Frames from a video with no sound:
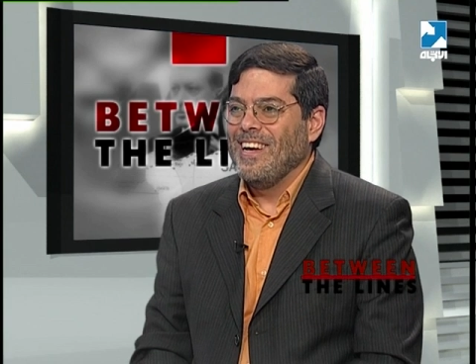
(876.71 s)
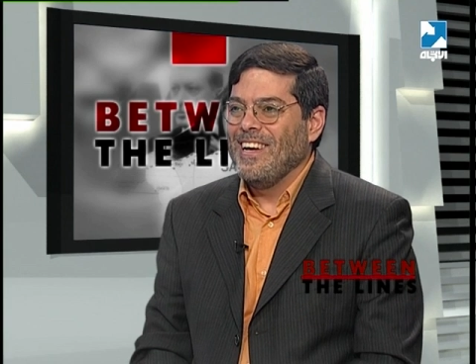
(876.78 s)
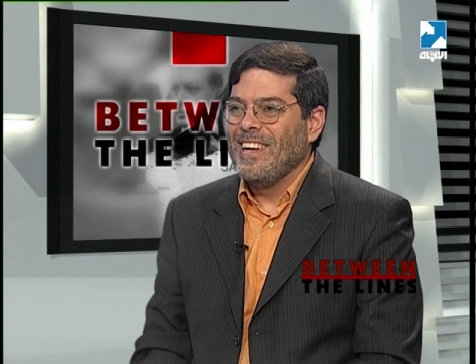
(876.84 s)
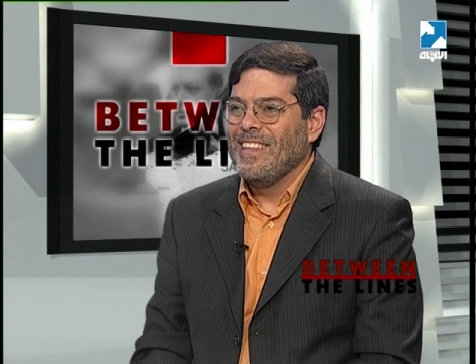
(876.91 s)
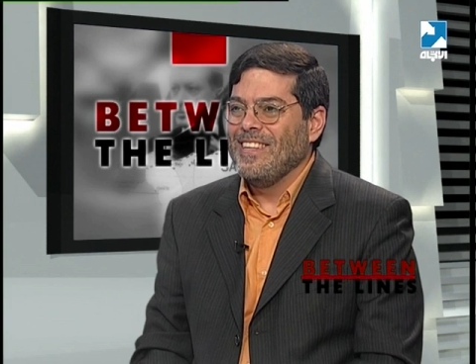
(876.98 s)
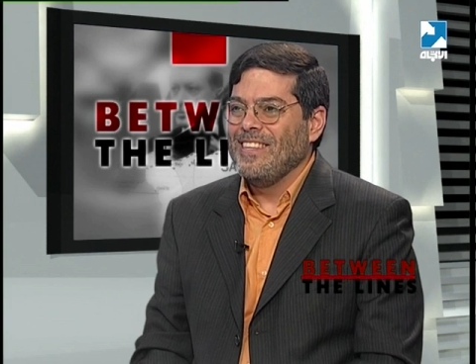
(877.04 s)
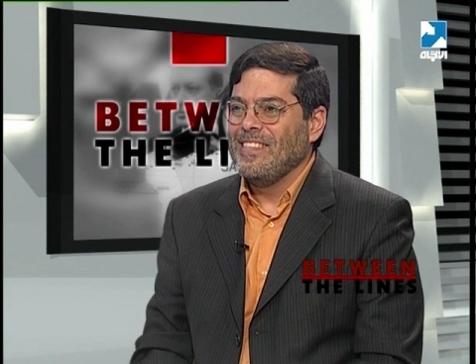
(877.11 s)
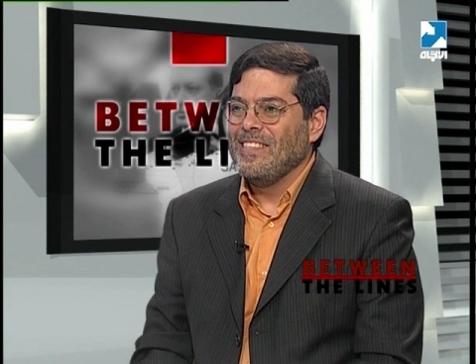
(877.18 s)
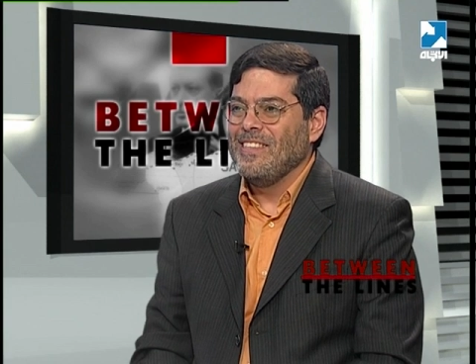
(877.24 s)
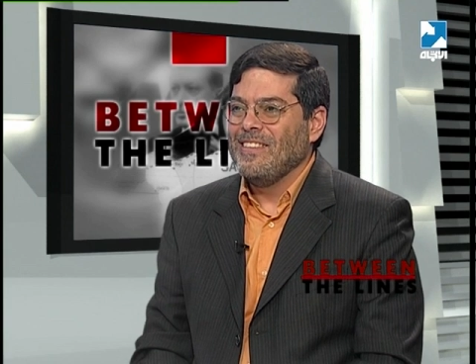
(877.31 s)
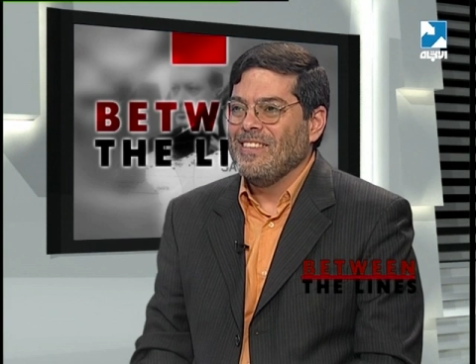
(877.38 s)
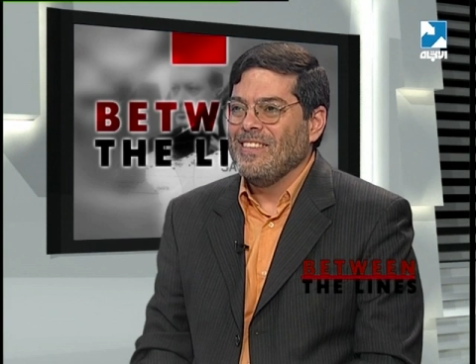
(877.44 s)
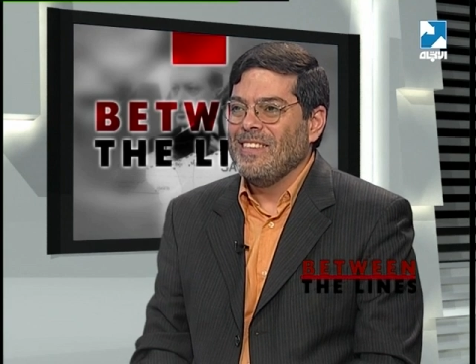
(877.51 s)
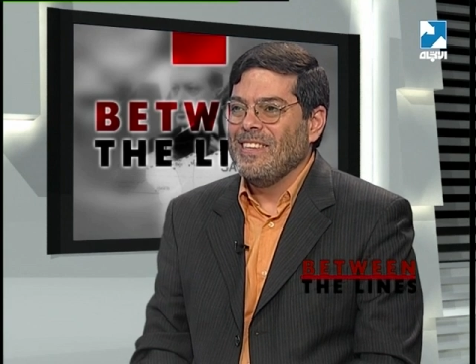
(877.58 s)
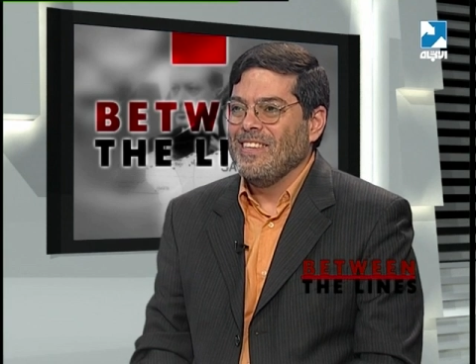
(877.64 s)
This is
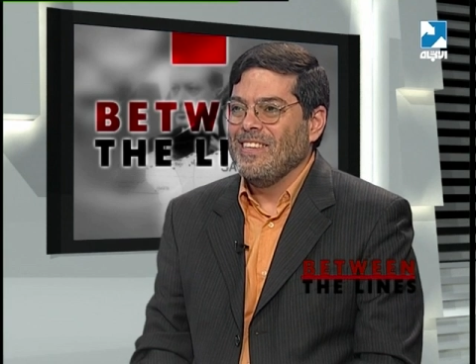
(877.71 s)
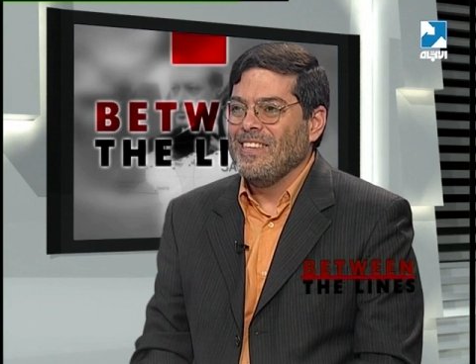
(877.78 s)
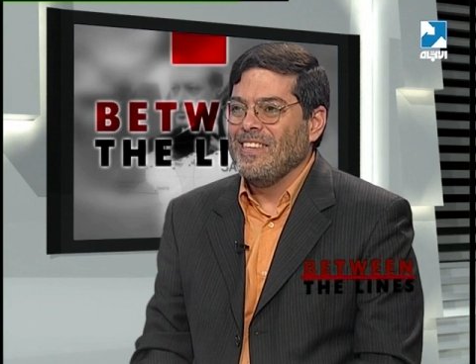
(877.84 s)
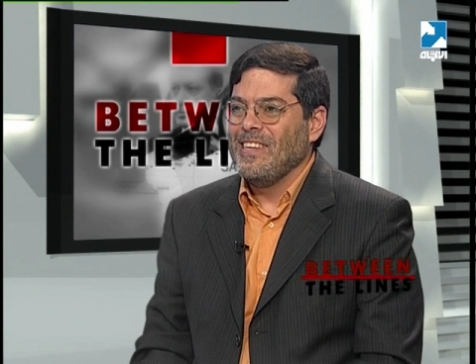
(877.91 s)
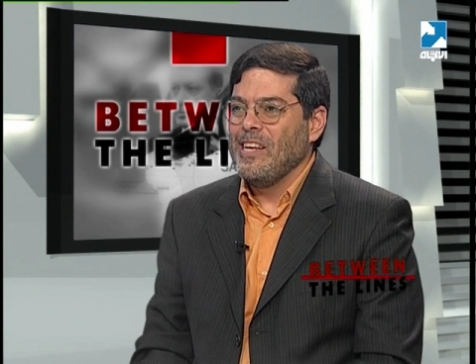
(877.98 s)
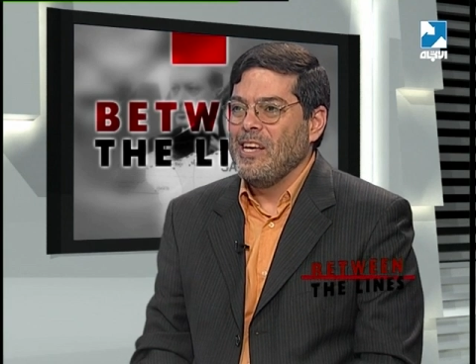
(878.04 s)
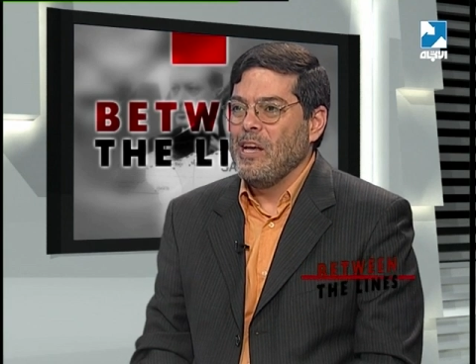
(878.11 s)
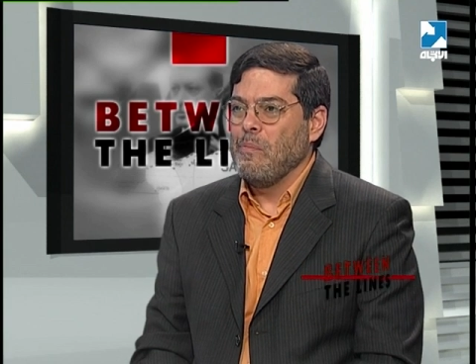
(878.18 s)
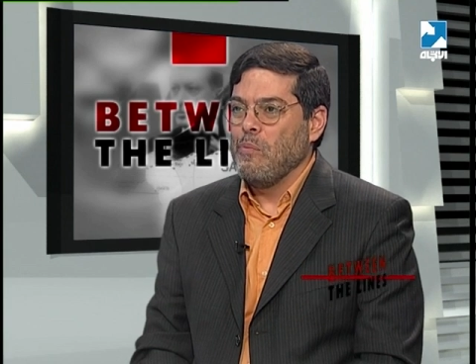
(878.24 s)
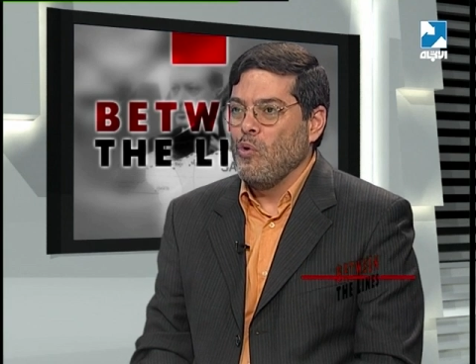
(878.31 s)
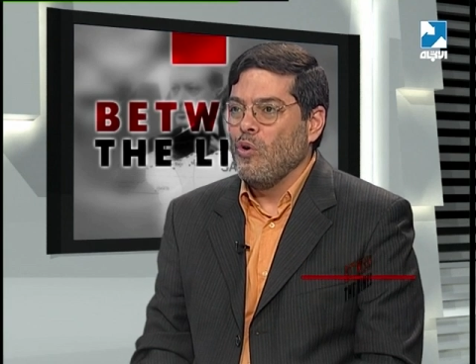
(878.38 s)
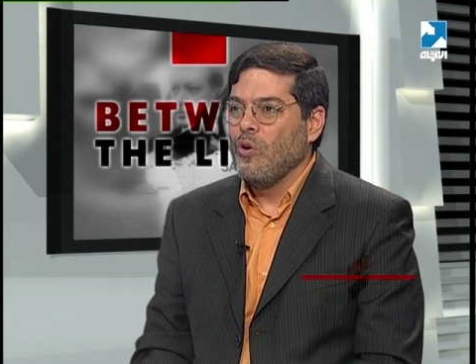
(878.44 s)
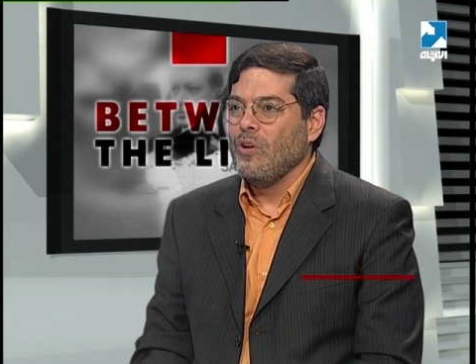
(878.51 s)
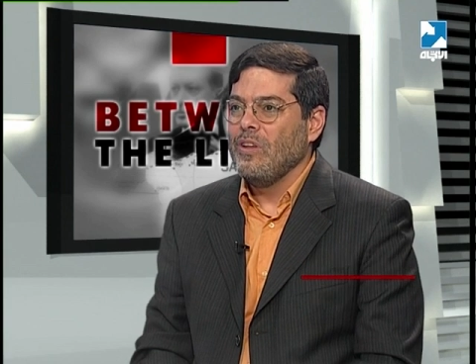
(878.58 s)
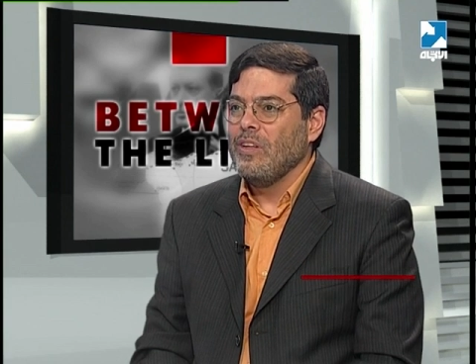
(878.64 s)

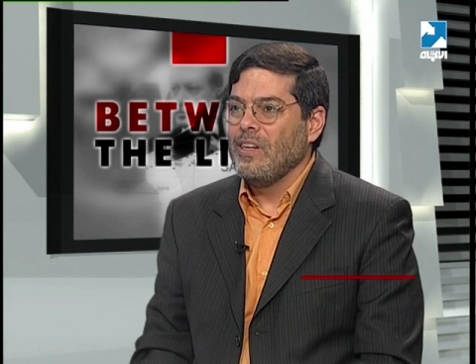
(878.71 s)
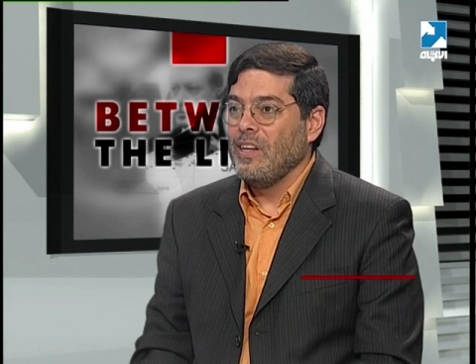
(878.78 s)
immoral and